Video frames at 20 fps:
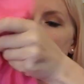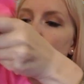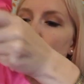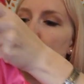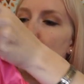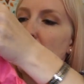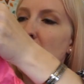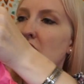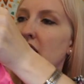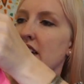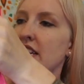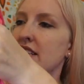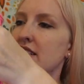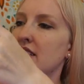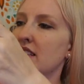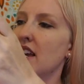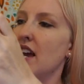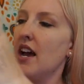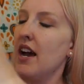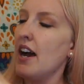
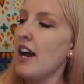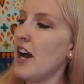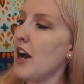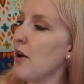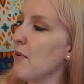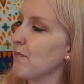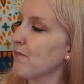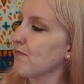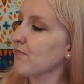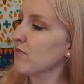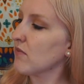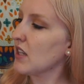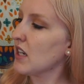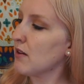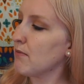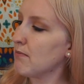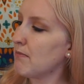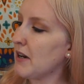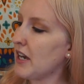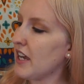humongous.
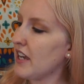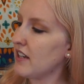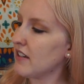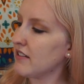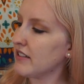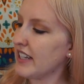But